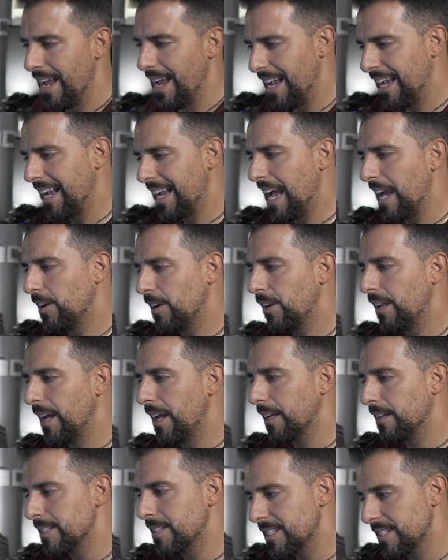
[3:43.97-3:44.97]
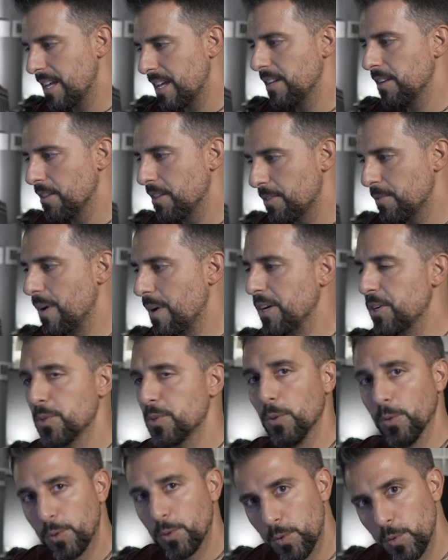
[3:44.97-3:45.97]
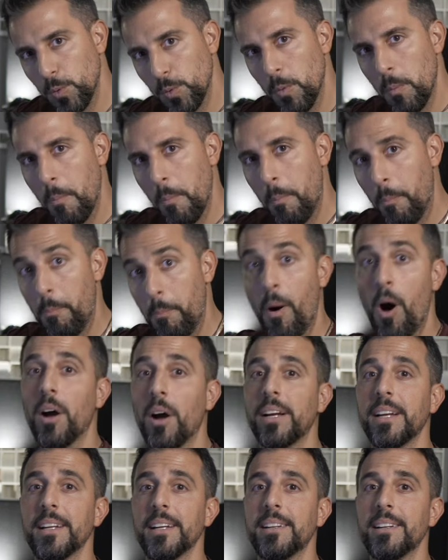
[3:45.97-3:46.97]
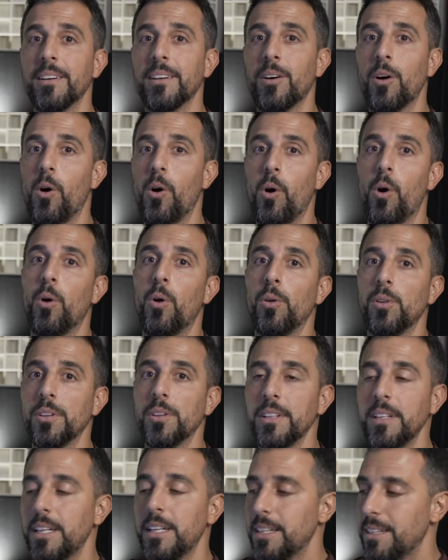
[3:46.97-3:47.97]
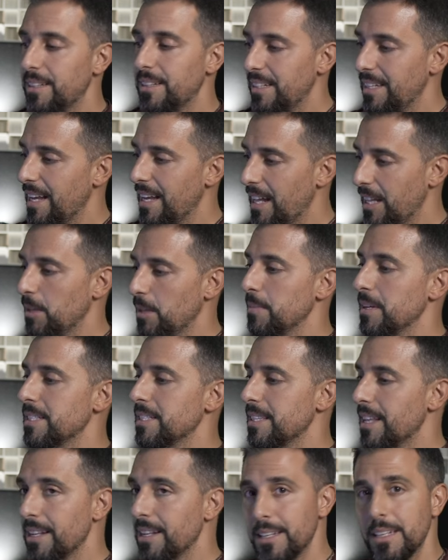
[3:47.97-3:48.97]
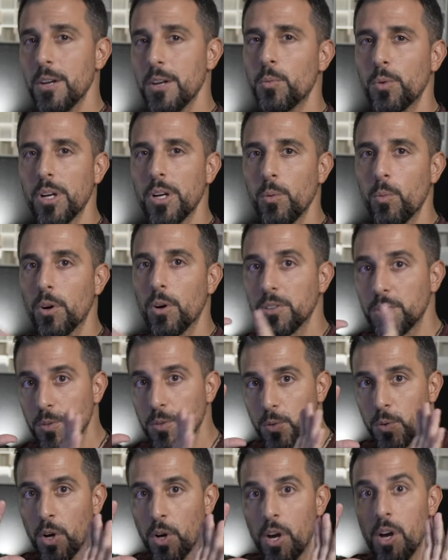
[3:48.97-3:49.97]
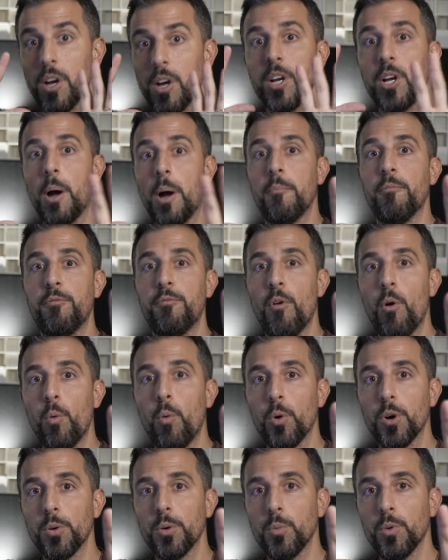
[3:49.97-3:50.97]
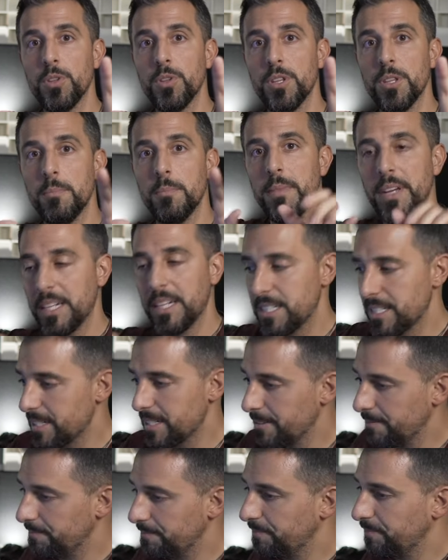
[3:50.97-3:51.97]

and kind of like set a threshold to pocket only the elements that I didn't really want to come forward within the mix.